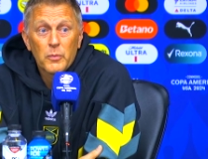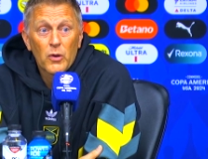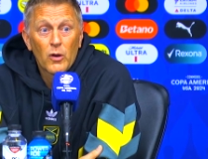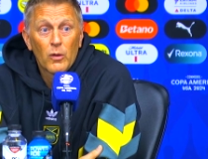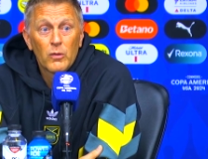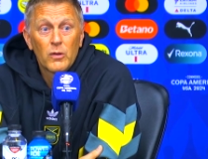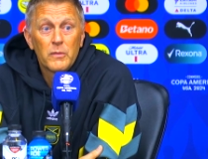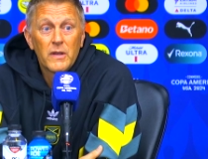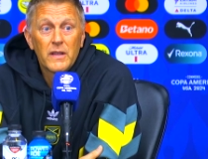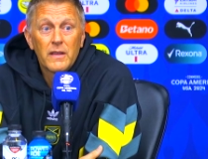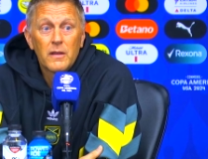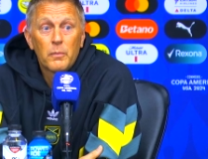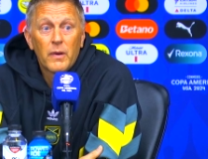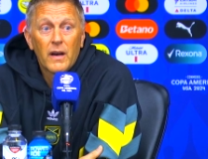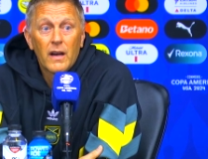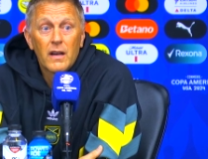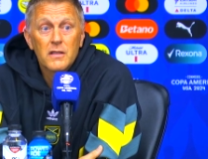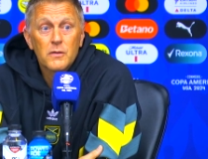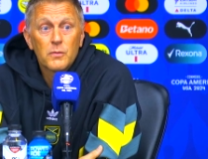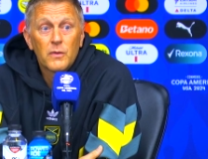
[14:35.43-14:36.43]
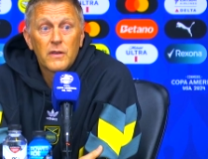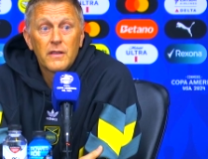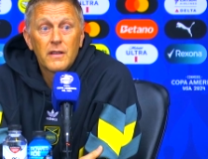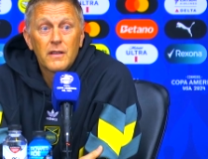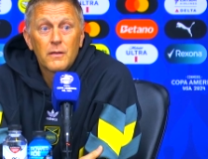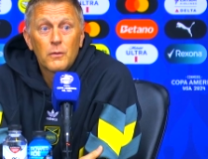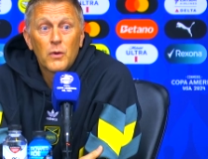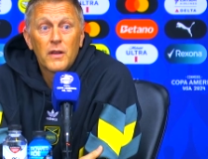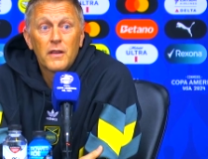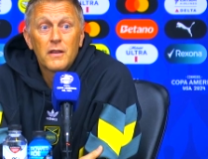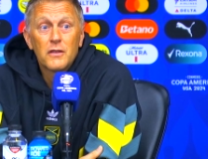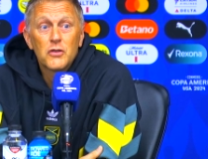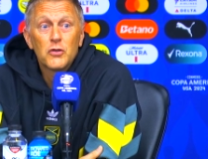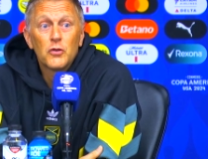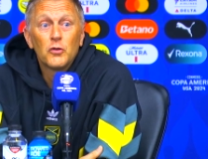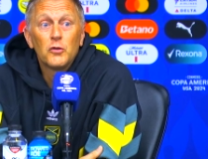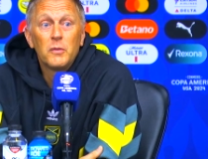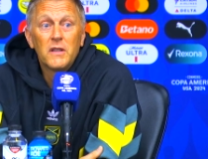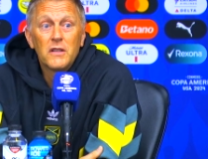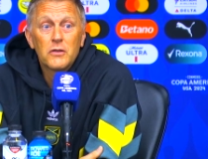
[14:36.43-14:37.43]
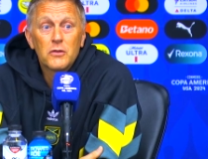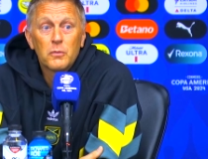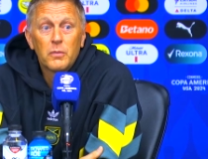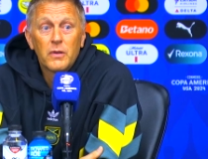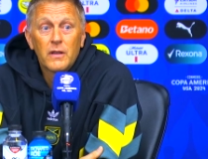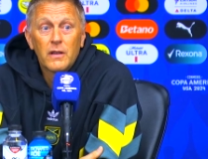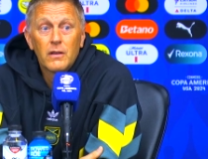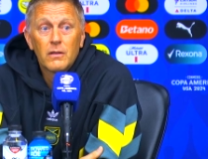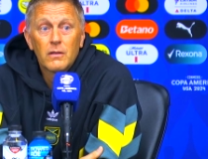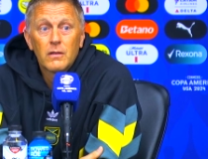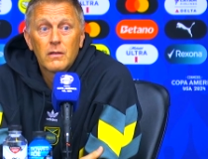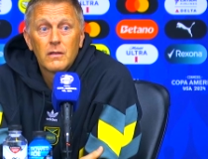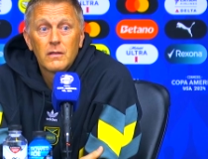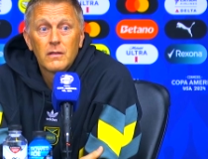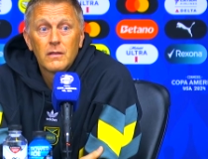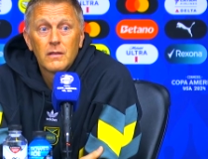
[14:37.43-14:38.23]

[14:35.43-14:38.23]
problem in the past when they, where they should be superior.